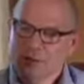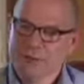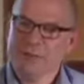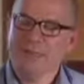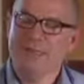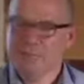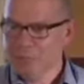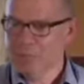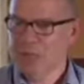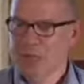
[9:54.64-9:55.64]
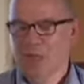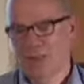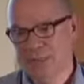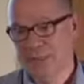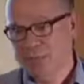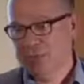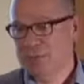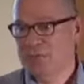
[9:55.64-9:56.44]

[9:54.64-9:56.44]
to deliver, to give to